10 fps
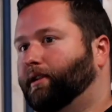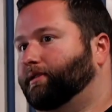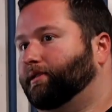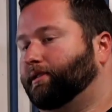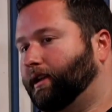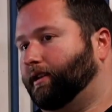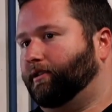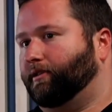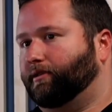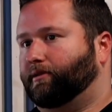a day
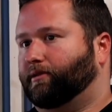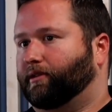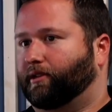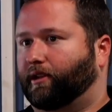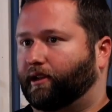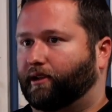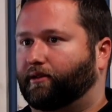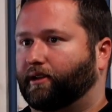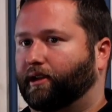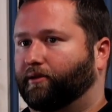on any
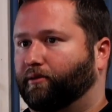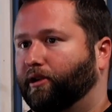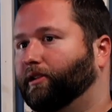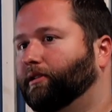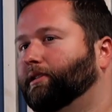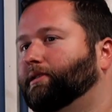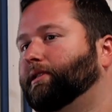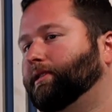kind of realistic.